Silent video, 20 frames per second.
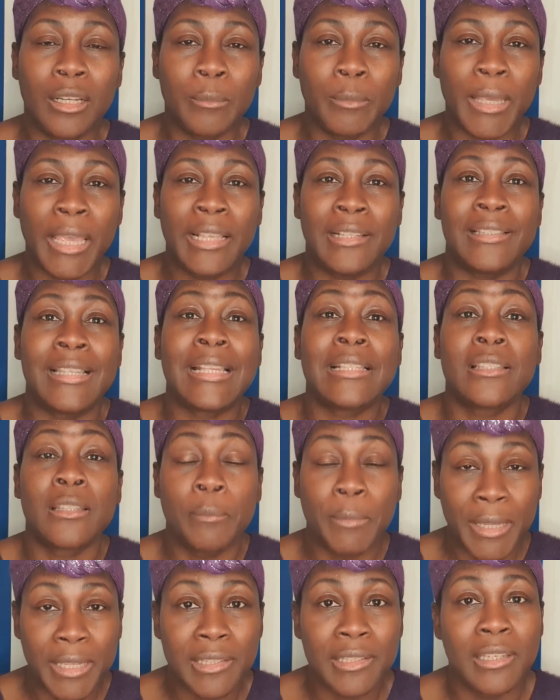
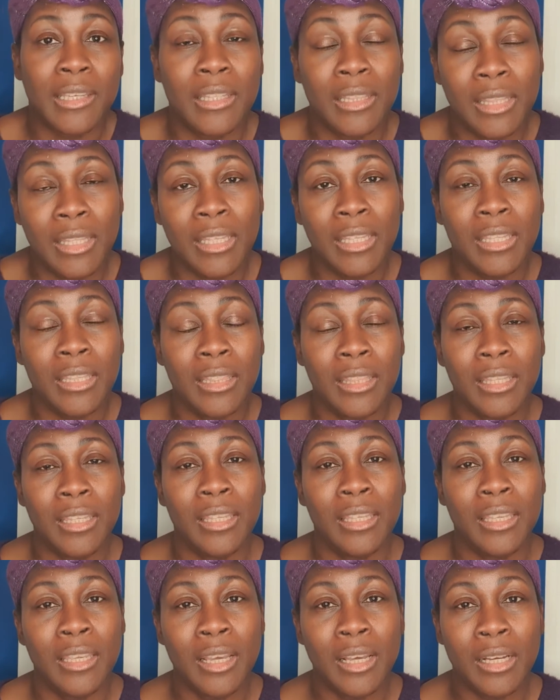exacerbating
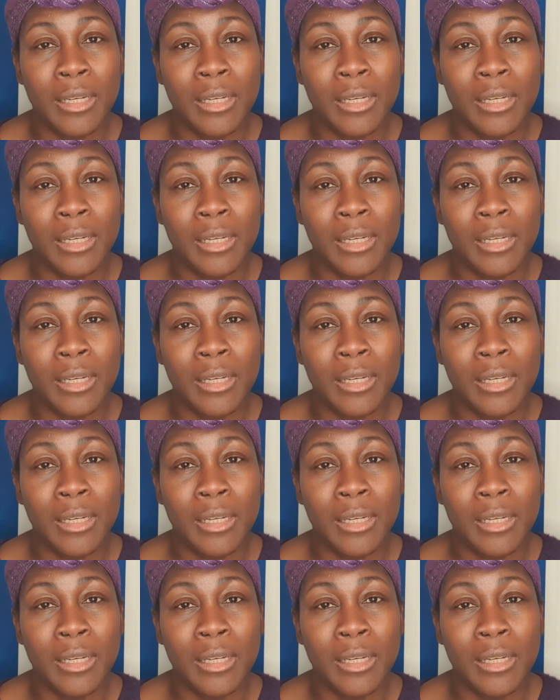the